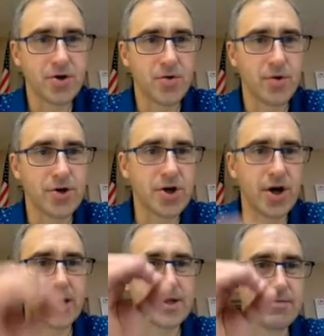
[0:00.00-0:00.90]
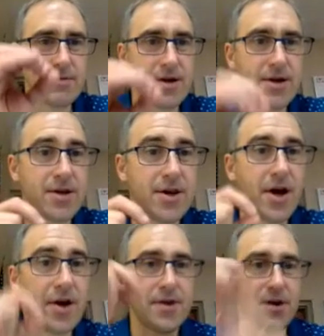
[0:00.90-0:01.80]
which cost me
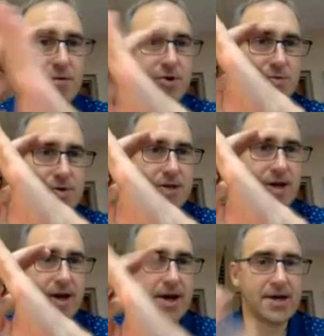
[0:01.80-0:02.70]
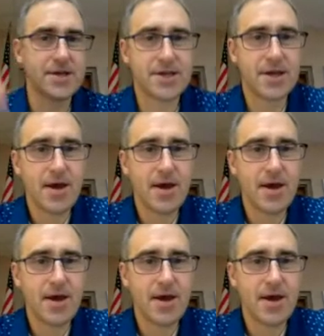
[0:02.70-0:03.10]
nothing, which was an X.